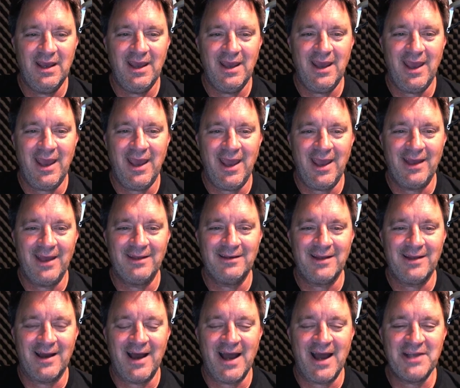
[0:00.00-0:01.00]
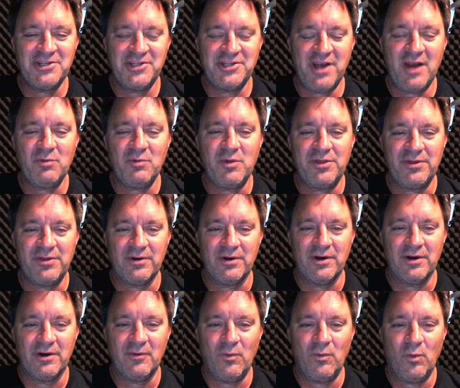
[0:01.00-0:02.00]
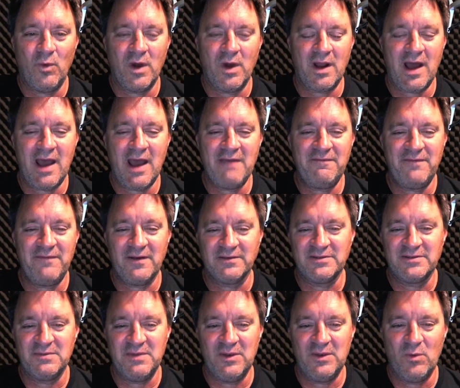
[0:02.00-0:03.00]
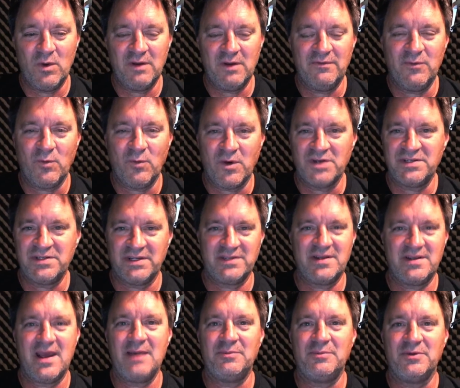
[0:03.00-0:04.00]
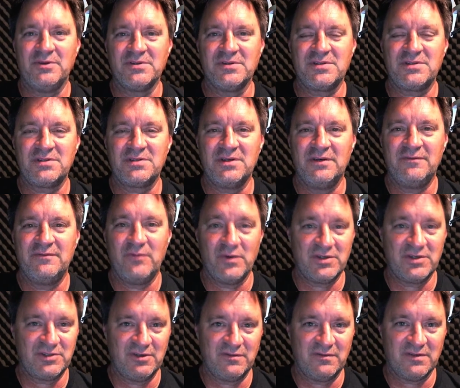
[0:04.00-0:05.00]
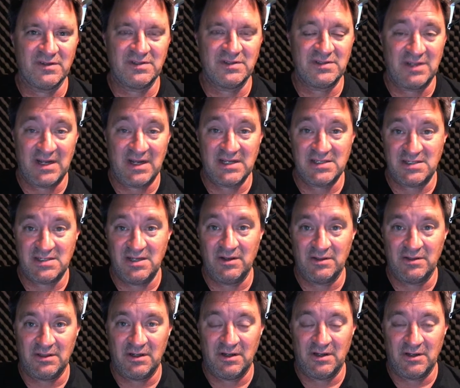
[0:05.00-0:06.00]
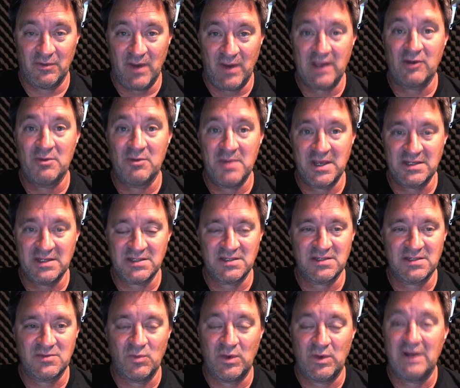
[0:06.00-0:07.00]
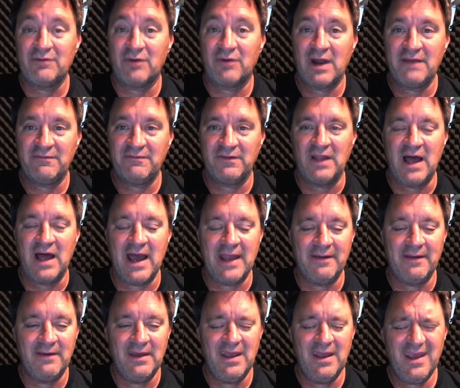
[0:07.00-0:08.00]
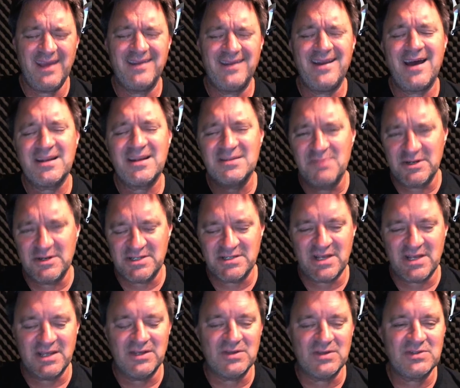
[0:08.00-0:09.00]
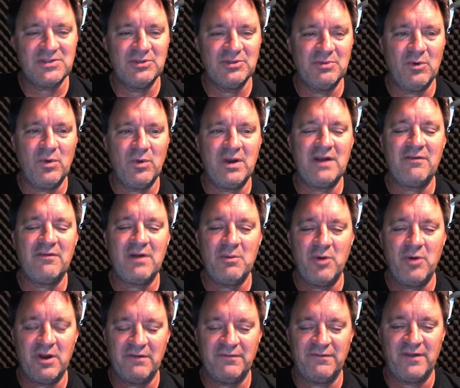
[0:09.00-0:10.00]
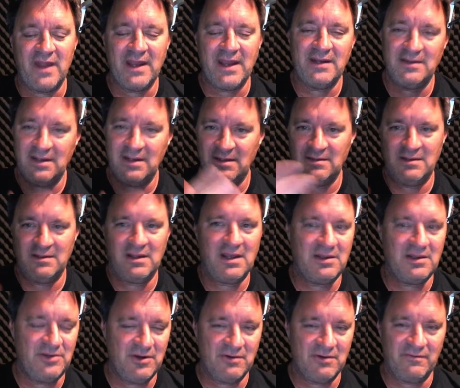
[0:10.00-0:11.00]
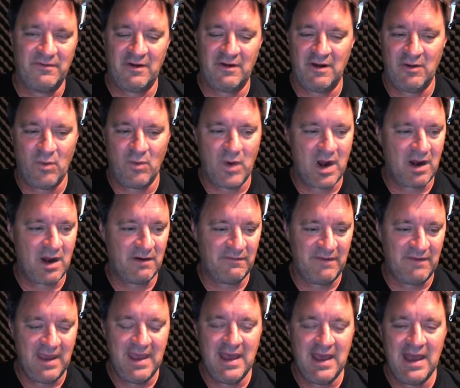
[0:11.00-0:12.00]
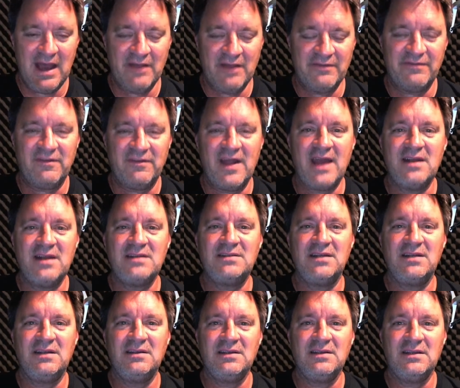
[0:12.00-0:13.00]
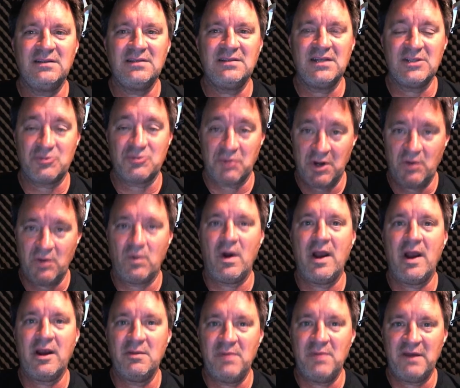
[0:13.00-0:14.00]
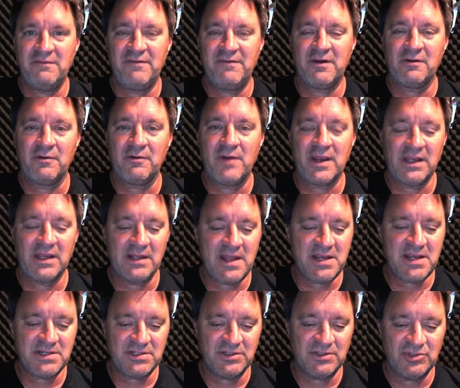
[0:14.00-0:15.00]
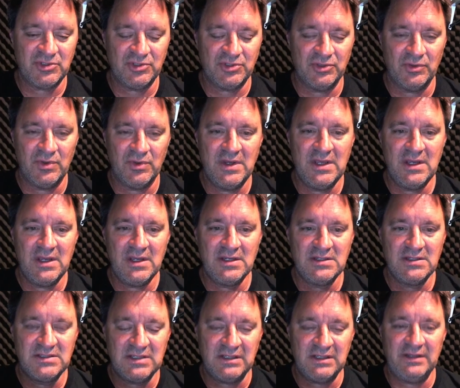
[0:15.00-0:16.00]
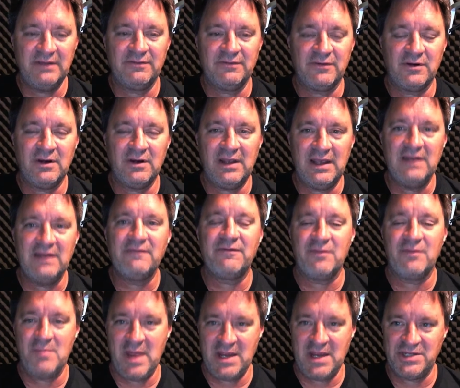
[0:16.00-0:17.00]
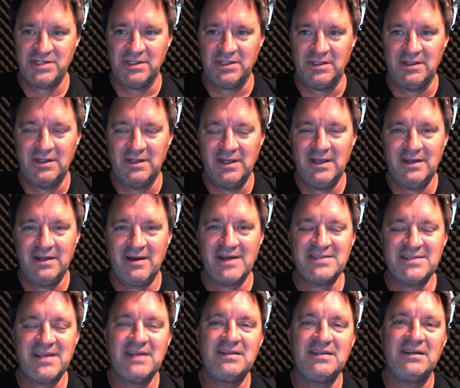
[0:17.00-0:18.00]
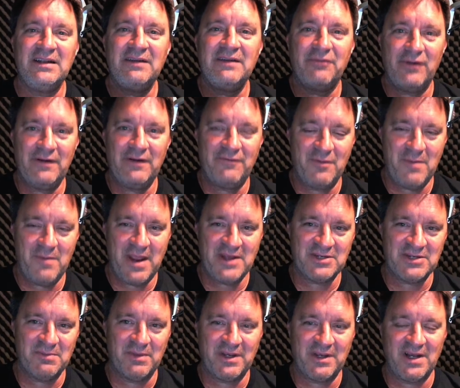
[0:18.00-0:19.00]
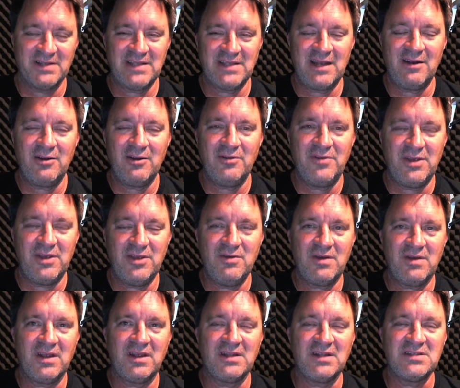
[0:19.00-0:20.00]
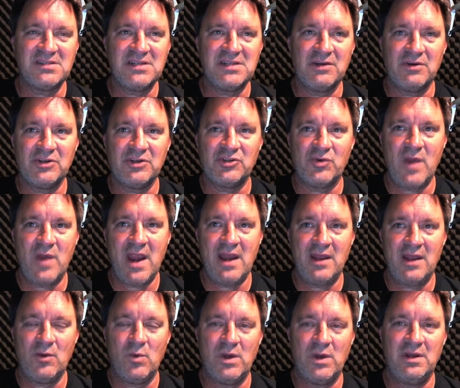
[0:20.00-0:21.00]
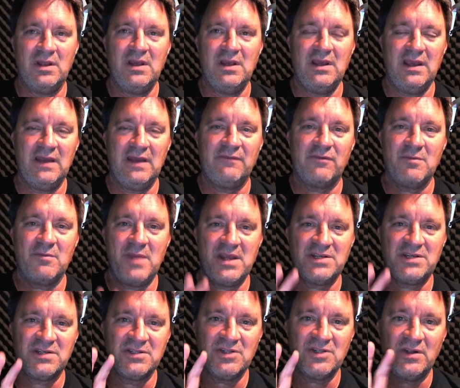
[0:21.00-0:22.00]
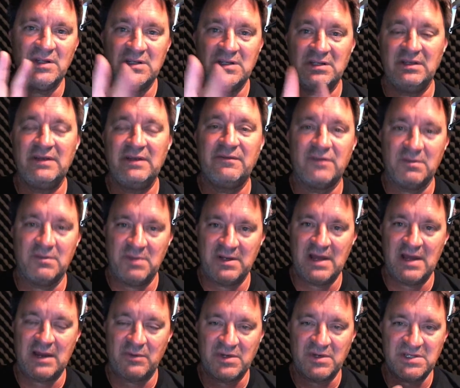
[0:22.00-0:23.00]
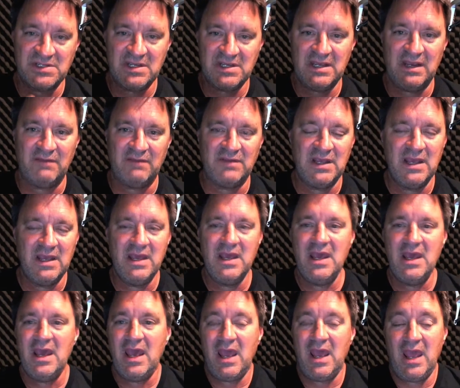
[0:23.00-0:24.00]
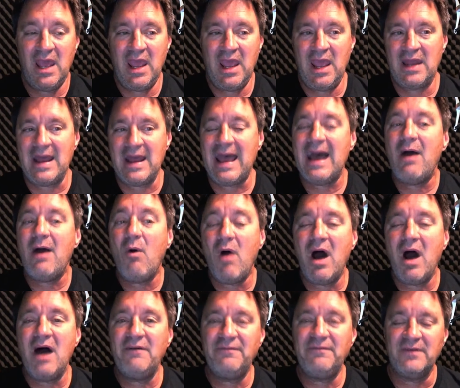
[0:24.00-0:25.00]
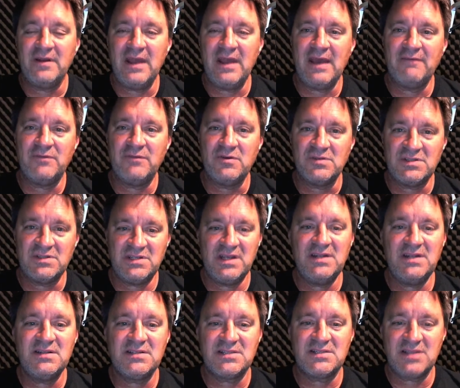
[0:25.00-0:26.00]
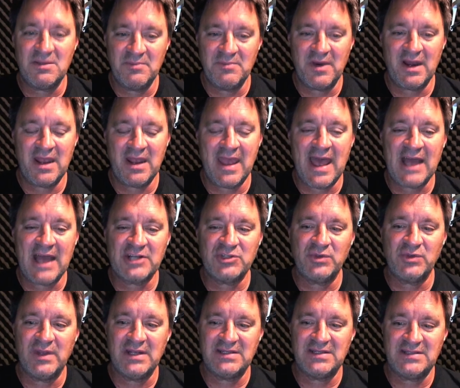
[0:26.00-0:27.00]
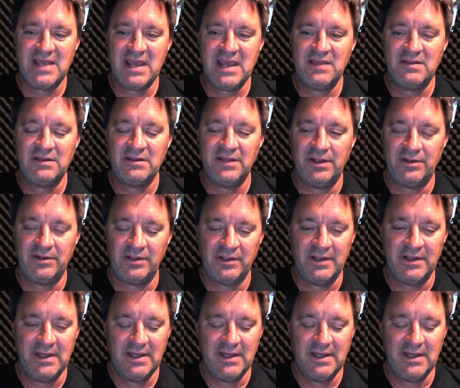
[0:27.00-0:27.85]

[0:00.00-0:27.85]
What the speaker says: And I shared with her what I felt to be one of the worst examples of voiceovers that I see on a regular basis whenever I fly. And not as much as I used to, but whenever I'm on a flight, and you're very aware of how the flight attendant is required by federal regulation to deliver information. Now, I say deliver information because I don't know that you can consider it training when information is only delivered but not received. And how often have you seen somebody actually take the little